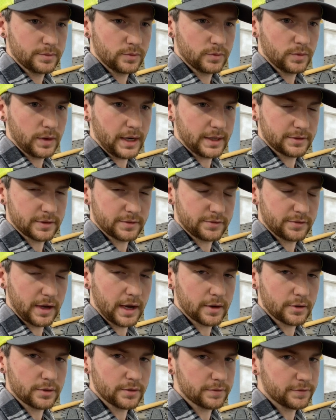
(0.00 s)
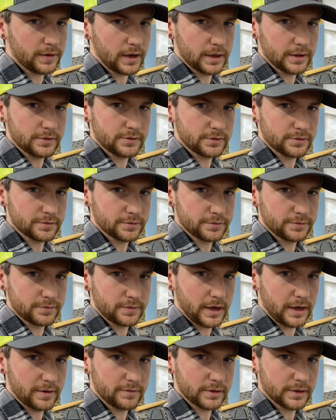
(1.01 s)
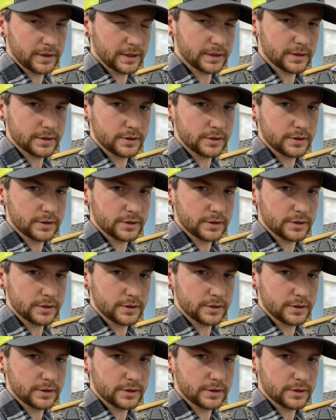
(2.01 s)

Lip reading: at the sacrifice of having like a